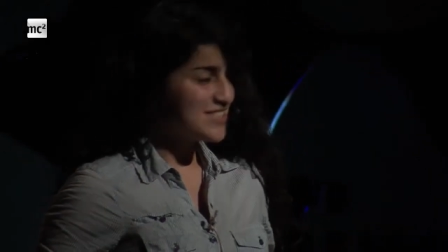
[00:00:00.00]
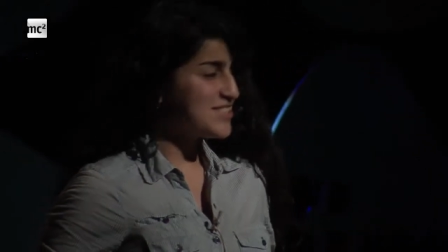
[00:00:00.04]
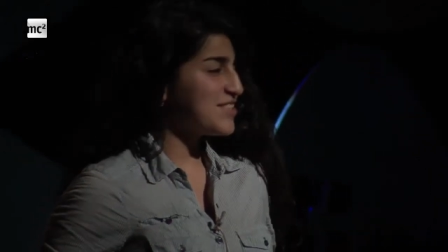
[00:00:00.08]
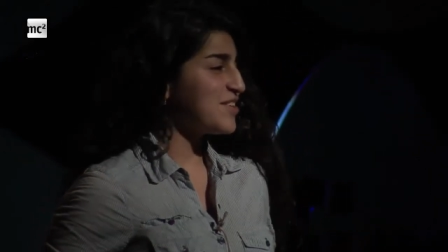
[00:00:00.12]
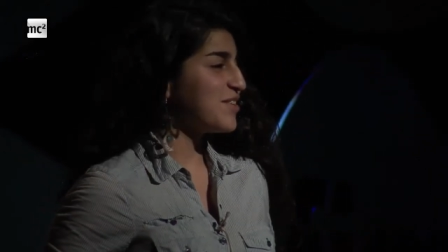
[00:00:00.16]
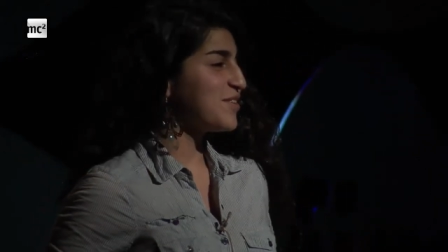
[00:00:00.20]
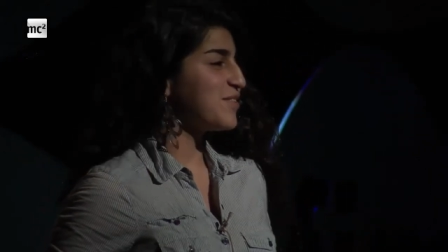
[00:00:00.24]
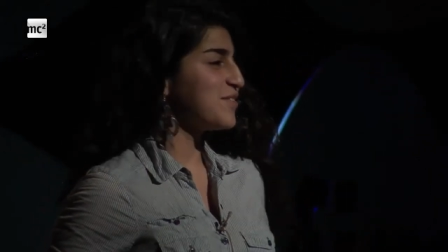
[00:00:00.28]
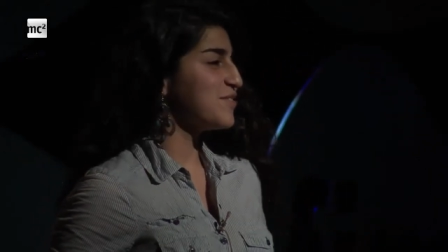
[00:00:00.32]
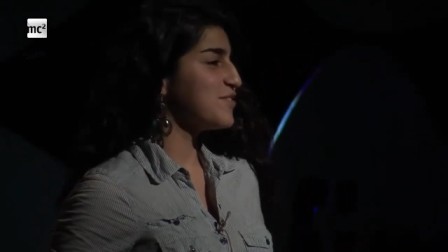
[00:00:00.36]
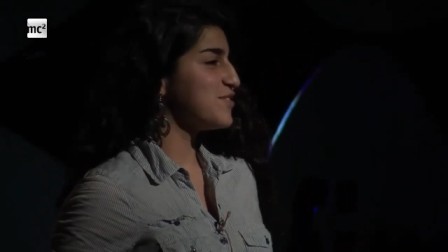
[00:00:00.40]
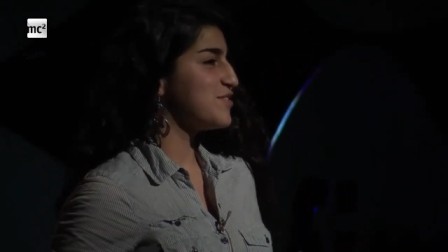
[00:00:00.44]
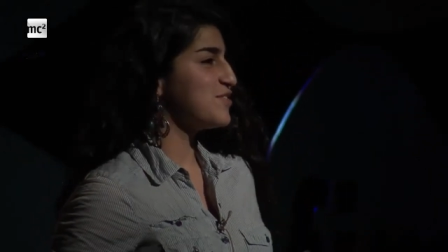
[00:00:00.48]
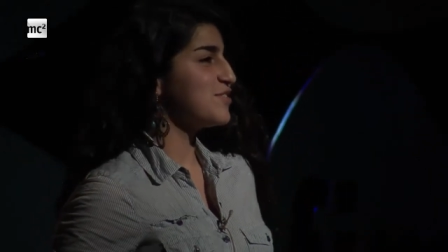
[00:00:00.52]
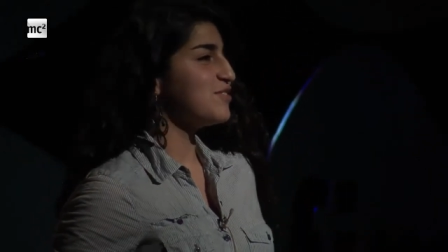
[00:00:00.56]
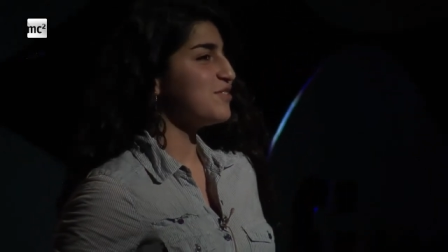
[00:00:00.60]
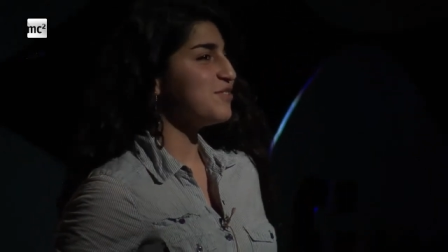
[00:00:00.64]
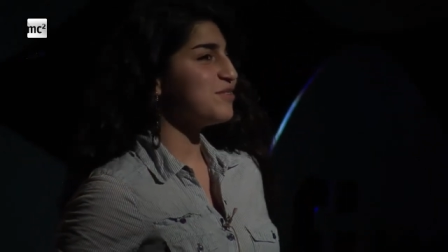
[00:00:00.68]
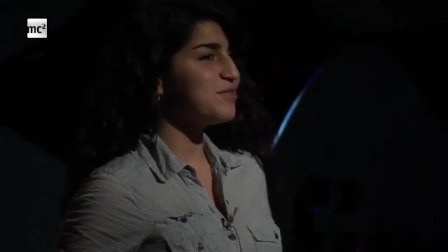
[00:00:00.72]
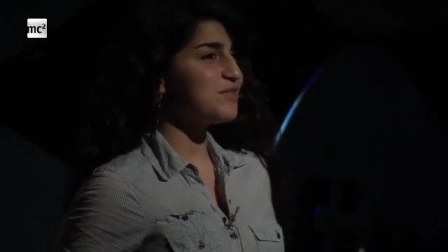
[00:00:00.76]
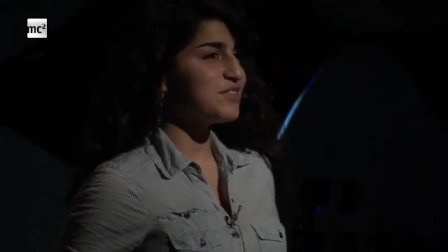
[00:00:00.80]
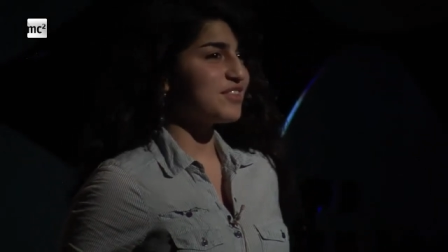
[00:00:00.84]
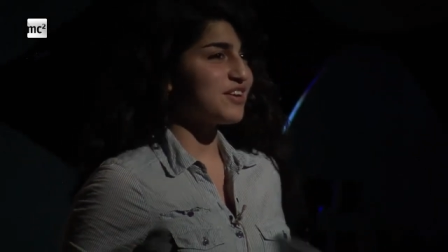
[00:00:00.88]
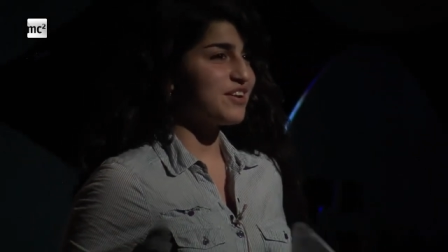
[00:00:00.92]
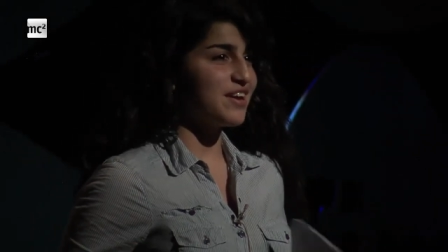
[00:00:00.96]
So
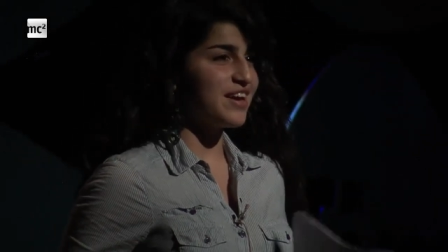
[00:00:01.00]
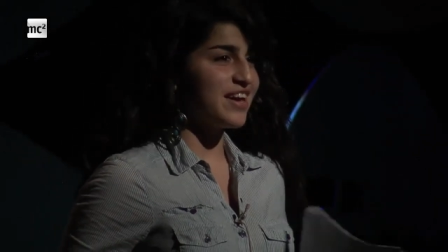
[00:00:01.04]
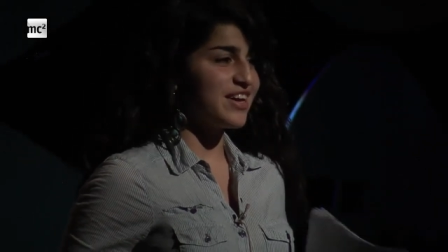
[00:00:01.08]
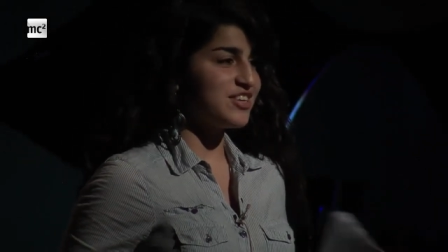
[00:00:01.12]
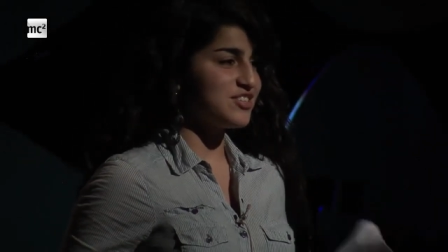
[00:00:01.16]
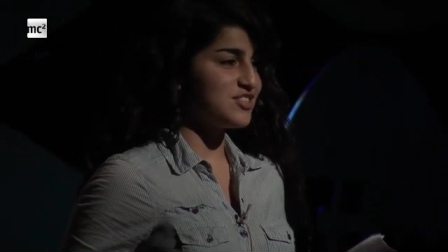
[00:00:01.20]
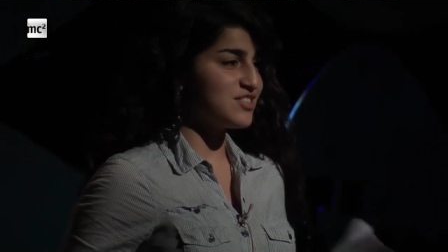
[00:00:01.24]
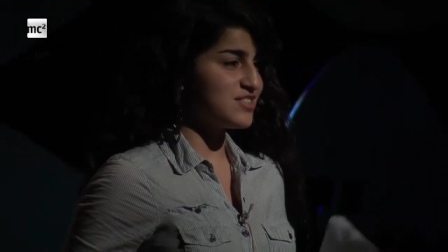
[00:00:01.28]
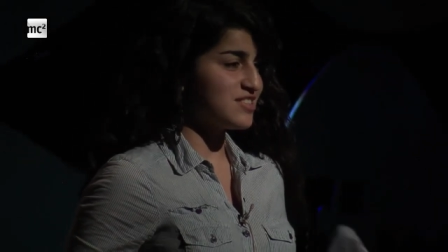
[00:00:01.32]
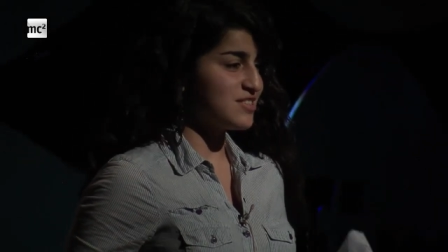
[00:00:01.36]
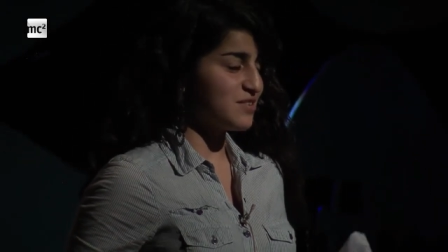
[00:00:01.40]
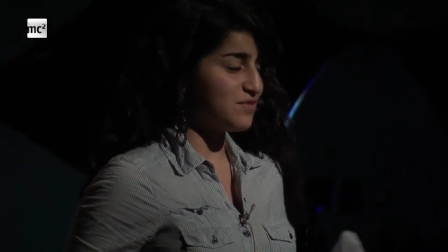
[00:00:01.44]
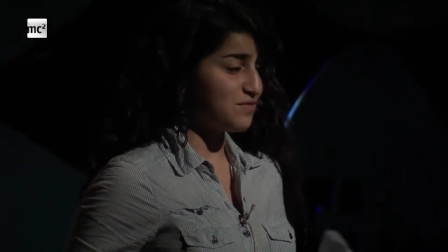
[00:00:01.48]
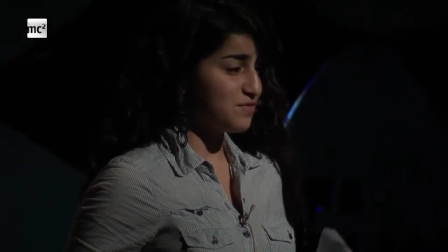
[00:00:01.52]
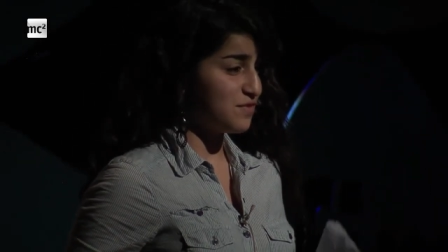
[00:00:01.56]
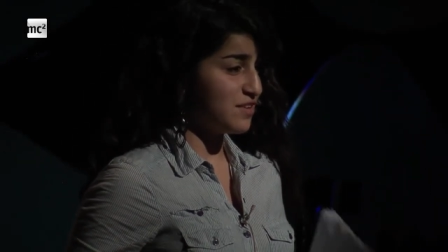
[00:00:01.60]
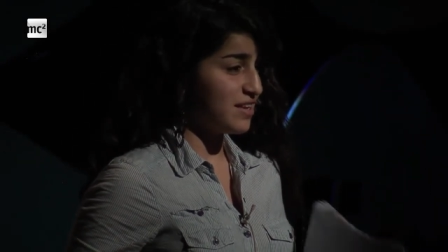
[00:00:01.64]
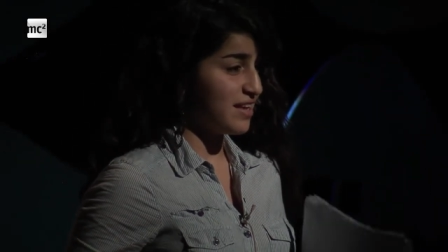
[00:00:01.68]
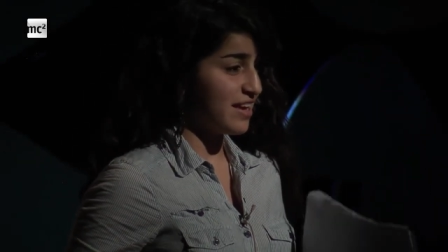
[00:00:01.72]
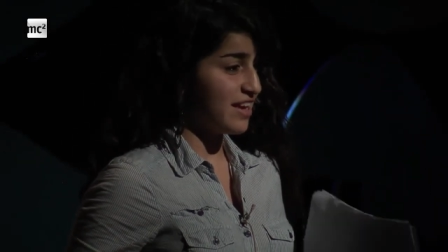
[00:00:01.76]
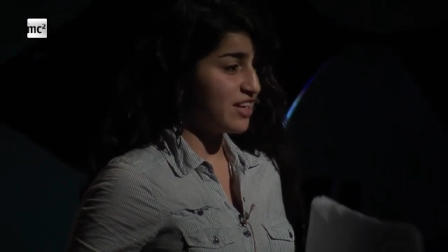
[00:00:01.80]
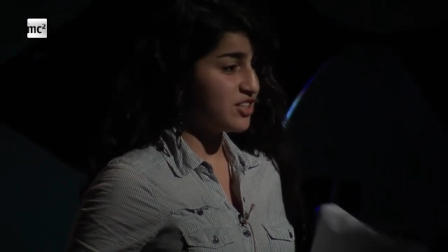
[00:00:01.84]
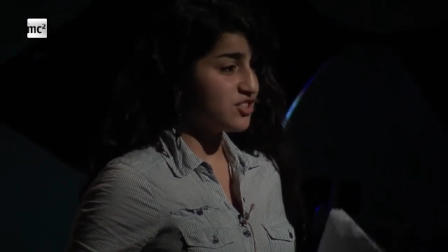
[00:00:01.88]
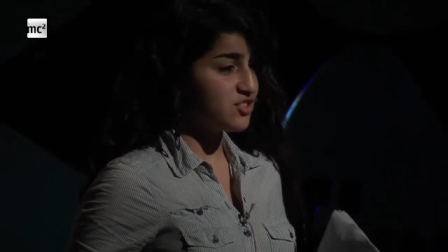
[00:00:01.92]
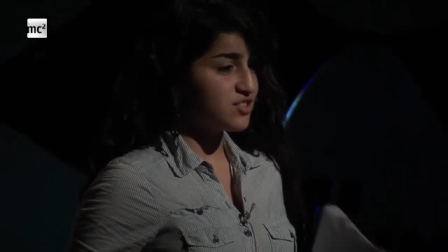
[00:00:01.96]
junior youth are
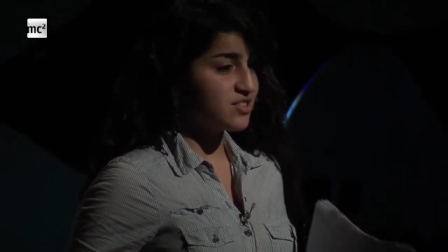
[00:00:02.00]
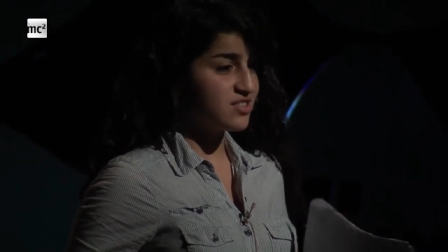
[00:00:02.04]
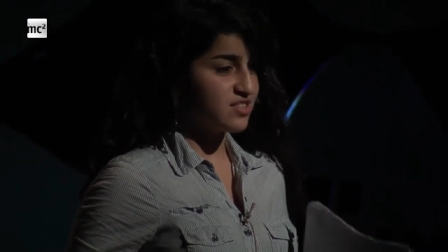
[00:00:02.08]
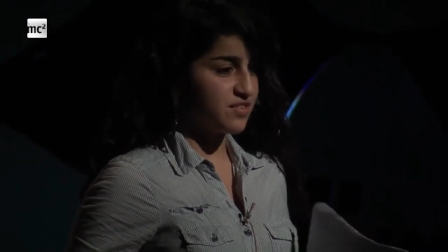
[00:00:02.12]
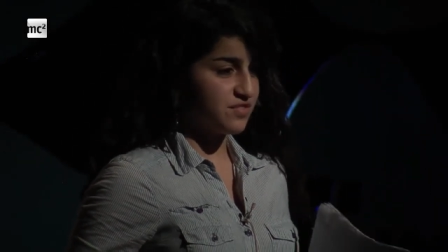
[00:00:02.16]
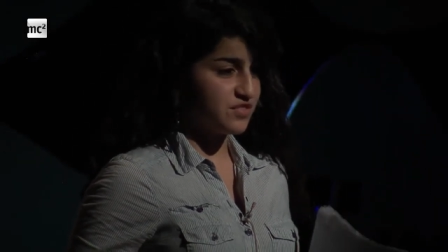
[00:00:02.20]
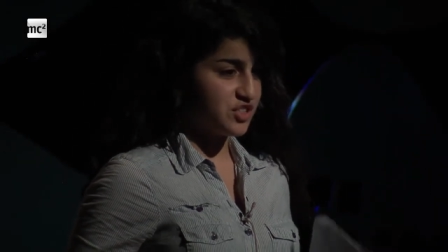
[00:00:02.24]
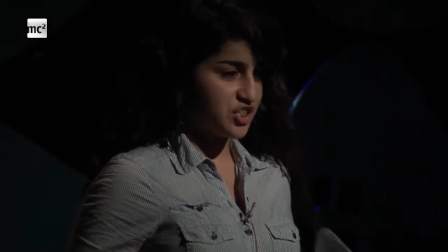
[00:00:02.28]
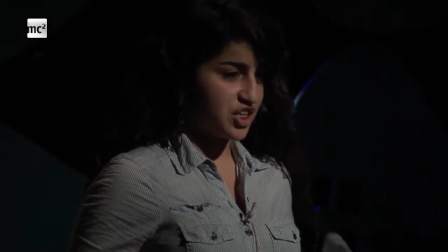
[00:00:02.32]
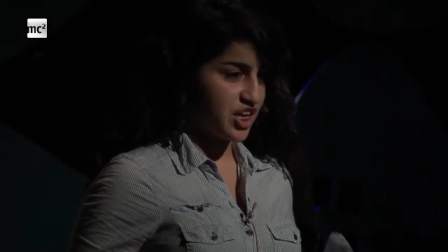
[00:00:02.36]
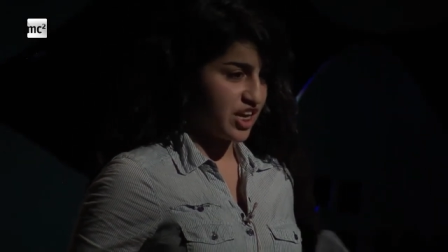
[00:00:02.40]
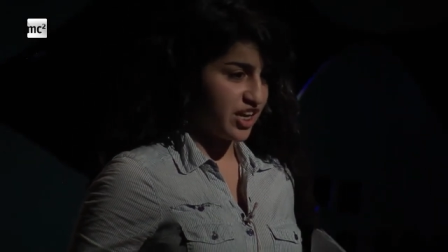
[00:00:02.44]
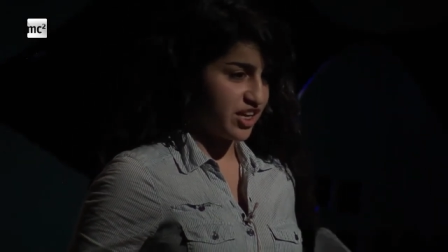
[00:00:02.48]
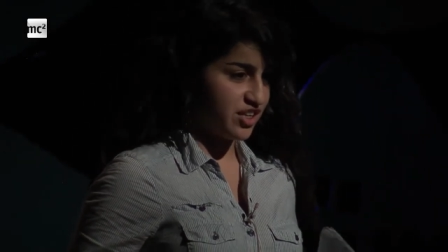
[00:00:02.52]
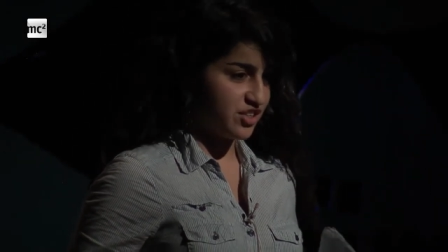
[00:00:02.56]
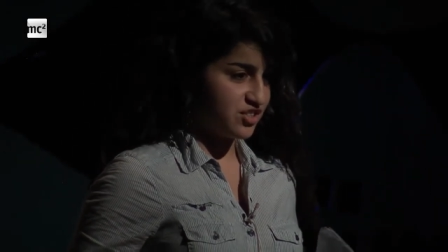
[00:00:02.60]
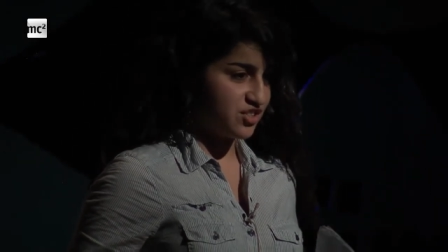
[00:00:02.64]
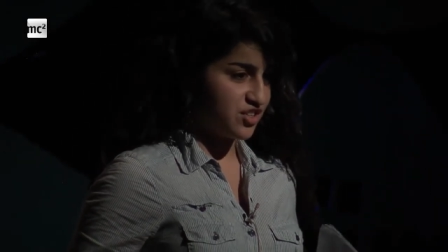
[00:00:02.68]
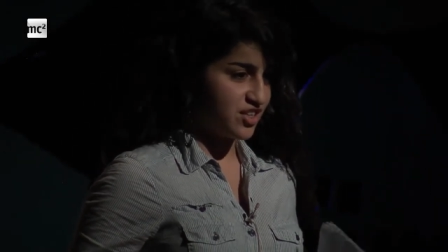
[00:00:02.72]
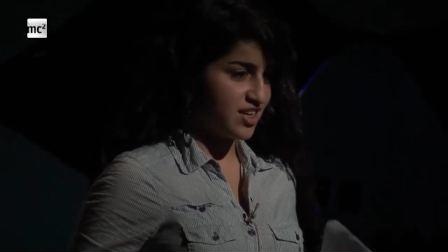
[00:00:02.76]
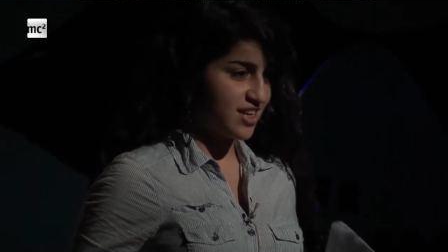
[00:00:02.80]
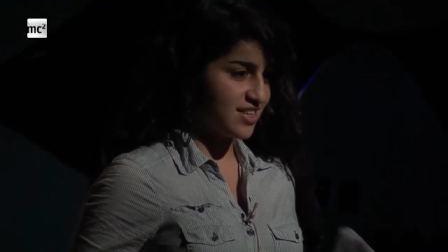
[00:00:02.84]
agents of change,